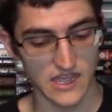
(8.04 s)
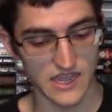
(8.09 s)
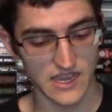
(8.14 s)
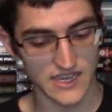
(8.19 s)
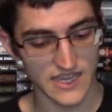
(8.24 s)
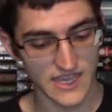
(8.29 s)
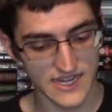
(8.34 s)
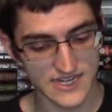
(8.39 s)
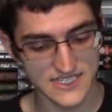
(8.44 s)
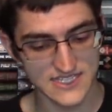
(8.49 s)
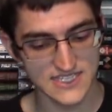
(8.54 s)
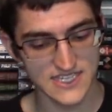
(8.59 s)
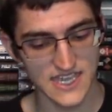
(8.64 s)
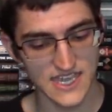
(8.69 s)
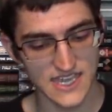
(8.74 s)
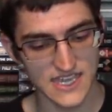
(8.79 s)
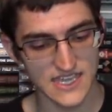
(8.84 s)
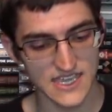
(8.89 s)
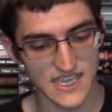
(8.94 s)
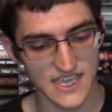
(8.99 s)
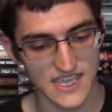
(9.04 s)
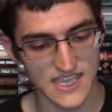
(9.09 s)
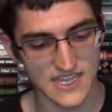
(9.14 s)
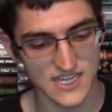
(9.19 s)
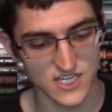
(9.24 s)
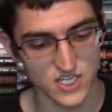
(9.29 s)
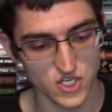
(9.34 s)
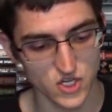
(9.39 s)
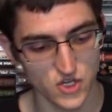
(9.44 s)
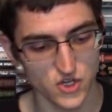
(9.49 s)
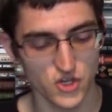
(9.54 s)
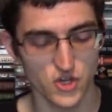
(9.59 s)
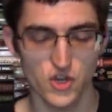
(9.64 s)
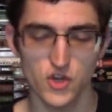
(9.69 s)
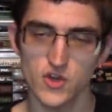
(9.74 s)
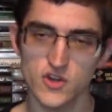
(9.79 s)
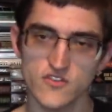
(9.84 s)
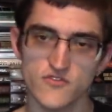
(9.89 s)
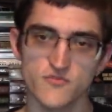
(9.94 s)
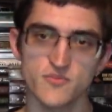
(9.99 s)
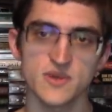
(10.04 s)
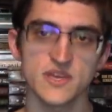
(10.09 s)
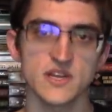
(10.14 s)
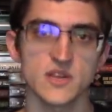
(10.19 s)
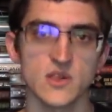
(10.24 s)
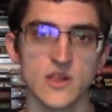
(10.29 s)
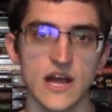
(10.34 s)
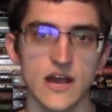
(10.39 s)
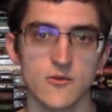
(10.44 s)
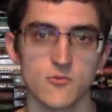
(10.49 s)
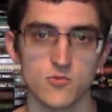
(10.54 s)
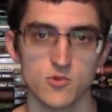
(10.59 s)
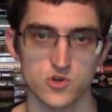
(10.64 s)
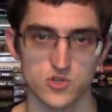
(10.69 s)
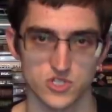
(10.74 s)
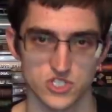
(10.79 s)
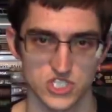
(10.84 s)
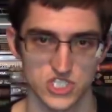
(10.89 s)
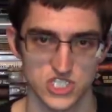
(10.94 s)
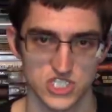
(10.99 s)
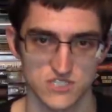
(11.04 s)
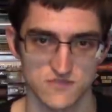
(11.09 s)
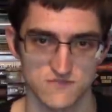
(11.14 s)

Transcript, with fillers: gotta say, it could have been a lot worse.